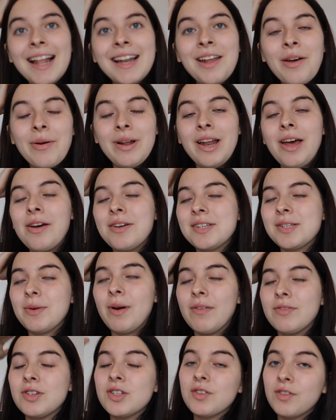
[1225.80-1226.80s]
Hello, hello. So
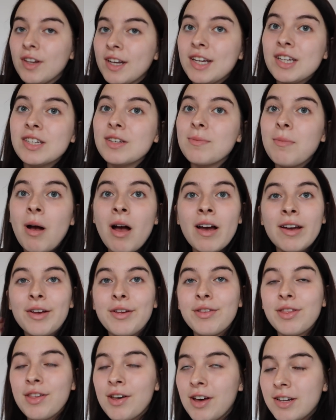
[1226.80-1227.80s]
I've just finished
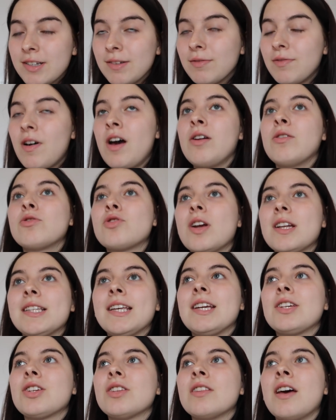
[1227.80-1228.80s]
my third and final
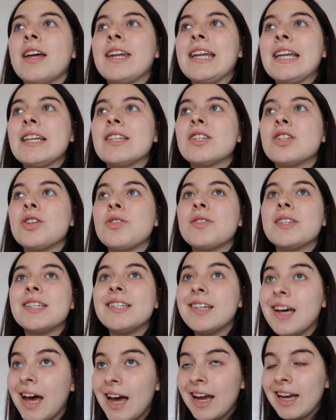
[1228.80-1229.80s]
translation that I needed to do
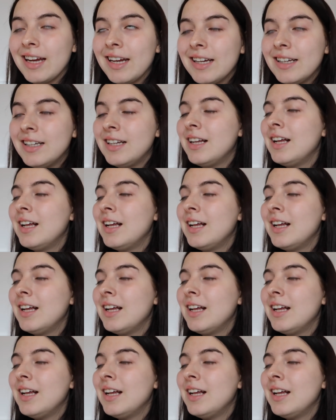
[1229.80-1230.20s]
today.